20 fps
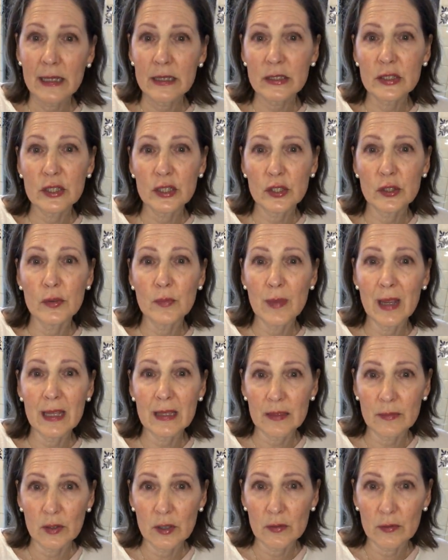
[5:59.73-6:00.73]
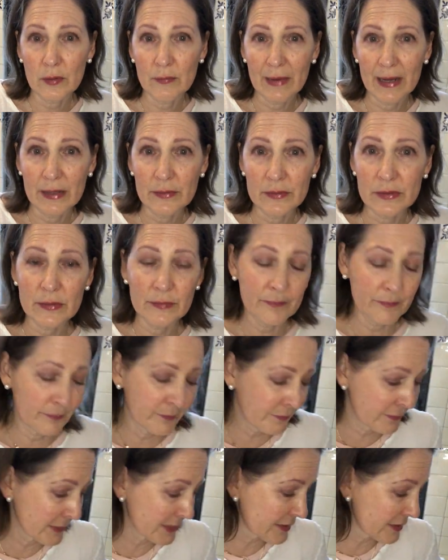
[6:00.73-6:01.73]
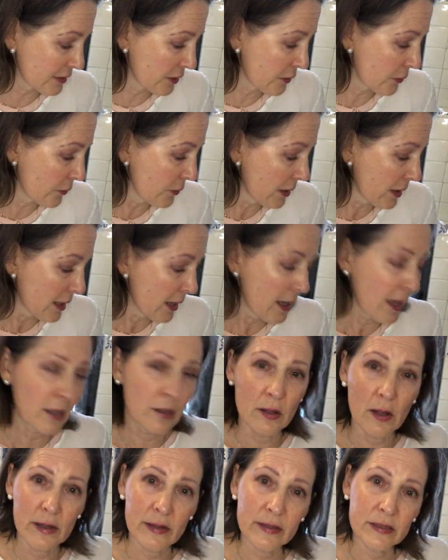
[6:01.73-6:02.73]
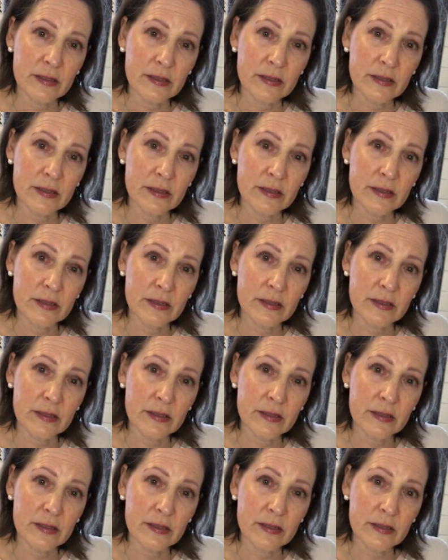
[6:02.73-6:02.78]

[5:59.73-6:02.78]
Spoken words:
to make them go around. So a lot of the